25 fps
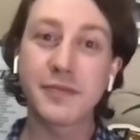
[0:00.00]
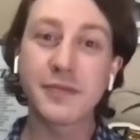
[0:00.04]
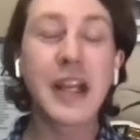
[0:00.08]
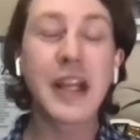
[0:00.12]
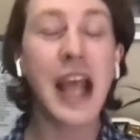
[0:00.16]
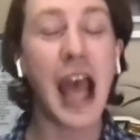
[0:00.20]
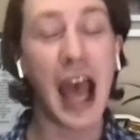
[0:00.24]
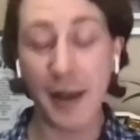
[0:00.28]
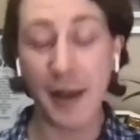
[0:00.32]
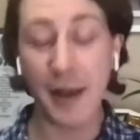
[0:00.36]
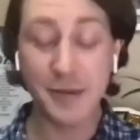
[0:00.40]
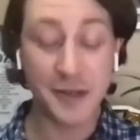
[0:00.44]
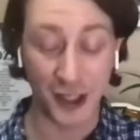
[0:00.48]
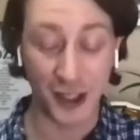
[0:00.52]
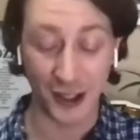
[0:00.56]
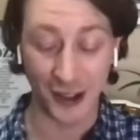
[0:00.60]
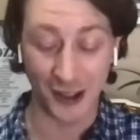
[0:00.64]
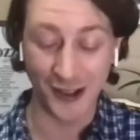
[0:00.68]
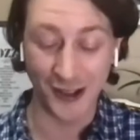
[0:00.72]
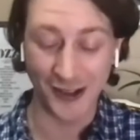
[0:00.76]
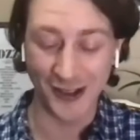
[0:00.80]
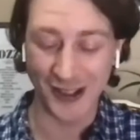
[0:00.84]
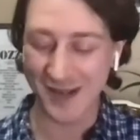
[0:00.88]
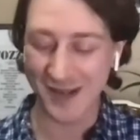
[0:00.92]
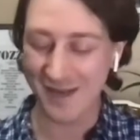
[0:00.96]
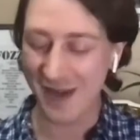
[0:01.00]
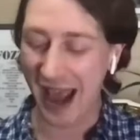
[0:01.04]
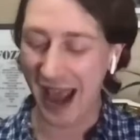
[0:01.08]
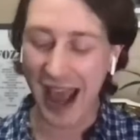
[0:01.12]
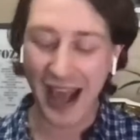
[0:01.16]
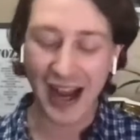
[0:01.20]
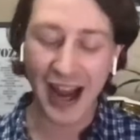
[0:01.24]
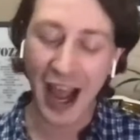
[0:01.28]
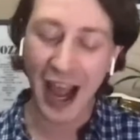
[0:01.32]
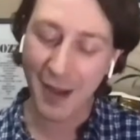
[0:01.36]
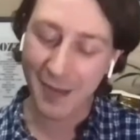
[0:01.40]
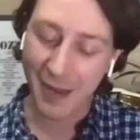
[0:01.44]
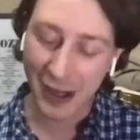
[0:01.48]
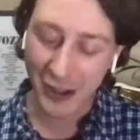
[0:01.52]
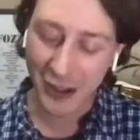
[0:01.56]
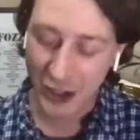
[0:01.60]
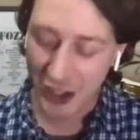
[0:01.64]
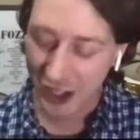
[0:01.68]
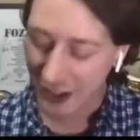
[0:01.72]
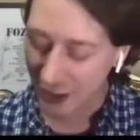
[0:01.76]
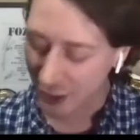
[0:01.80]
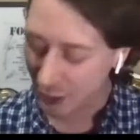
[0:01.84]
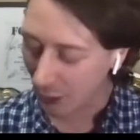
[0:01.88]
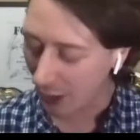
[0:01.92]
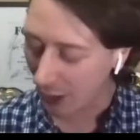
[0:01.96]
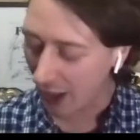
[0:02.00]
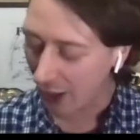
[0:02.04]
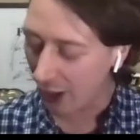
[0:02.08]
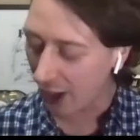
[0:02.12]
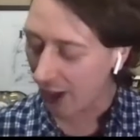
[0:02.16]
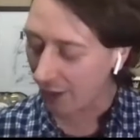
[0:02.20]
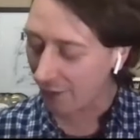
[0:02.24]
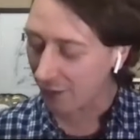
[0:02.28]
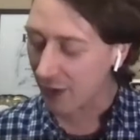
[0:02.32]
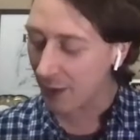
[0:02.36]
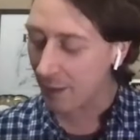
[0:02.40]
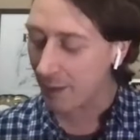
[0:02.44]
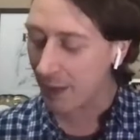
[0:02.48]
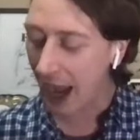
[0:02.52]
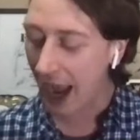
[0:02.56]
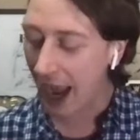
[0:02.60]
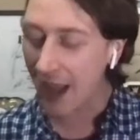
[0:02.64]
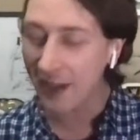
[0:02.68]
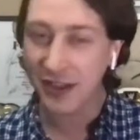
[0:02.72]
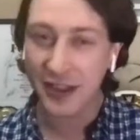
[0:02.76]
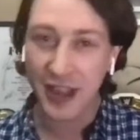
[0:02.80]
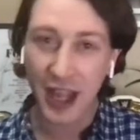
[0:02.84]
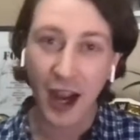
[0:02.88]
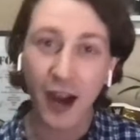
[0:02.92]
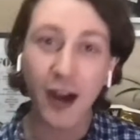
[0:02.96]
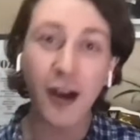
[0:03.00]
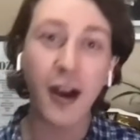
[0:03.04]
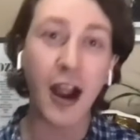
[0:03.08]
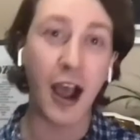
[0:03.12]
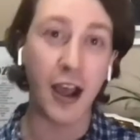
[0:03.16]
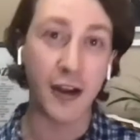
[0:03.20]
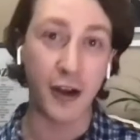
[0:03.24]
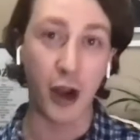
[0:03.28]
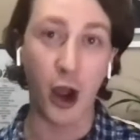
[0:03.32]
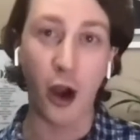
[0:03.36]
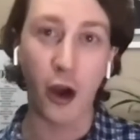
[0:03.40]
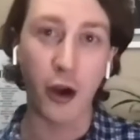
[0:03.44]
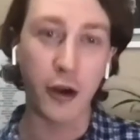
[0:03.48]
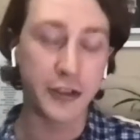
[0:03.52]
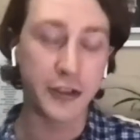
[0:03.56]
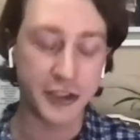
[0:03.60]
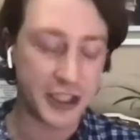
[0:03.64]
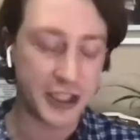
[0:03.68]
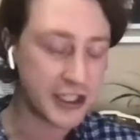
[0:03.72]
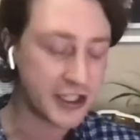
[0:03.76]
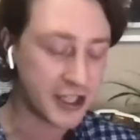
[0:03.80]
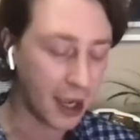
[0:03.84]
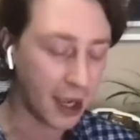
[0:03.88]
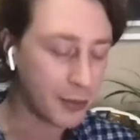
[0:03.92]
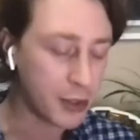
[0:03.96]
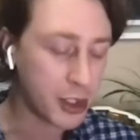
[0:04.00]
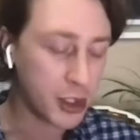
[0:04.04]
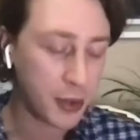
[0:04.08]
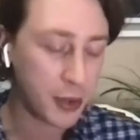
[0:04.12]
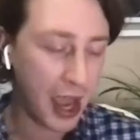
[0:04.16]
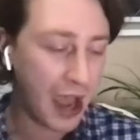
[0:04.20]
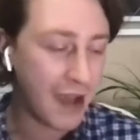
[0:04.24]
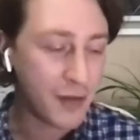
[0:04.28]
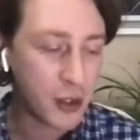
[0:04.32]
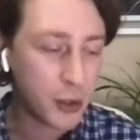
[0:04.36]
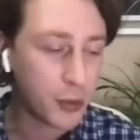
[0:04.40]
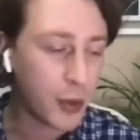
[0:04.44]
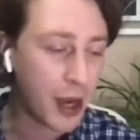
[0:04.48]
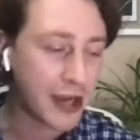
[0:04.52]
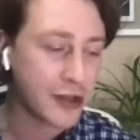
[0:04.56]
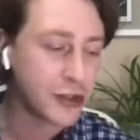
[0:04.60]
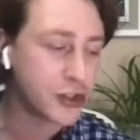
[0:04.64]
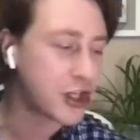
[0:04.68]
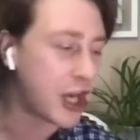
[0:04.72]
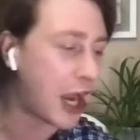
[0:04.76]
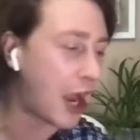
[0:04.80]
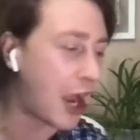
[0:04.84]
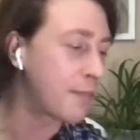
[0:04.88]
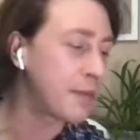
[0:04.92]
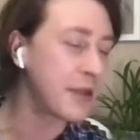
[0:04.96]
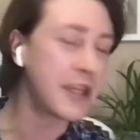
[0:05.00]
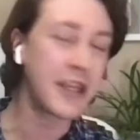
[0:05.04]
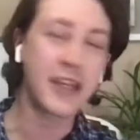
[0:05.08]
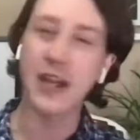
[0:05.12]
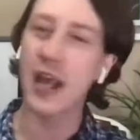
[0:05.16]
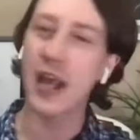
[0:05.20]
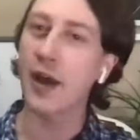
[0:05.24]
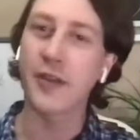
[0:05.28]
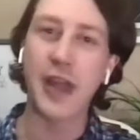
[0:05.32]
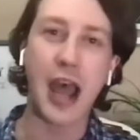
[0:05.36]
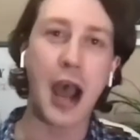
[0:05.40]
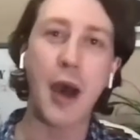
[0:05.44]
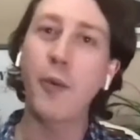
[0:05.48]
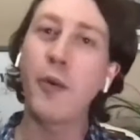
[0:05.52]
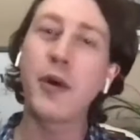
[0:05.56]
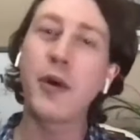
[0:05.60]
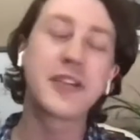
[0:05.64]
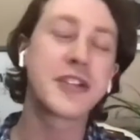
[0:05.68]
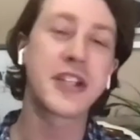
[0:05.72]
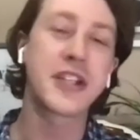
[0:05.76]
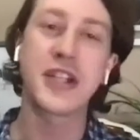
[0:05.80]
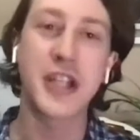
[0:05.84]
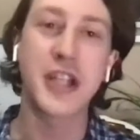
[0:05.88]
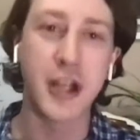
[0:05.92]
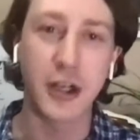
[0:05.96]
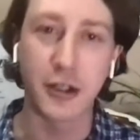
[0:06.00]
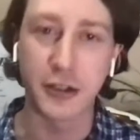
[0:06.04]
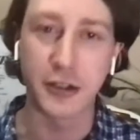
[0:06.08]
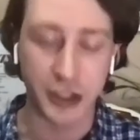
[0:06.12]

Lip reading: Absolutely, man. I mentioned as well off the bat there, an RCW heavyweight champion. Now, that wasn't years